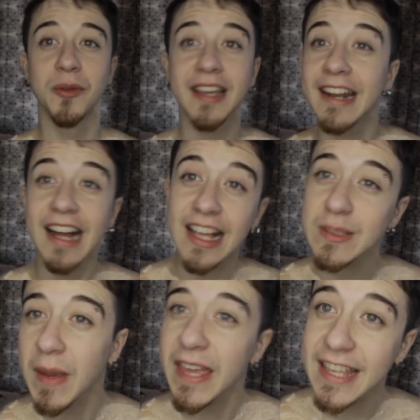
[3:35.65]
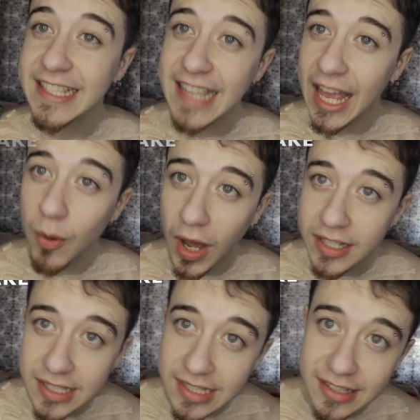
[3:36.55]
only gonna cosplay this like
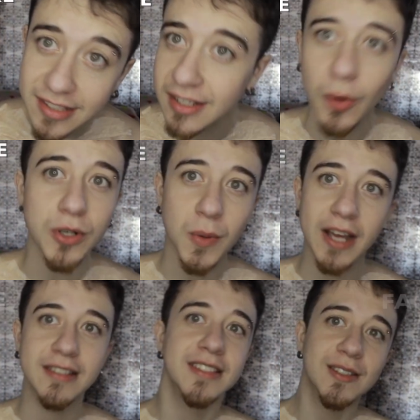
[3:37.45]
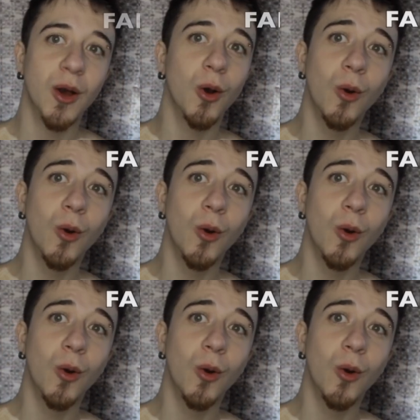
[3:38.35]
once or twice.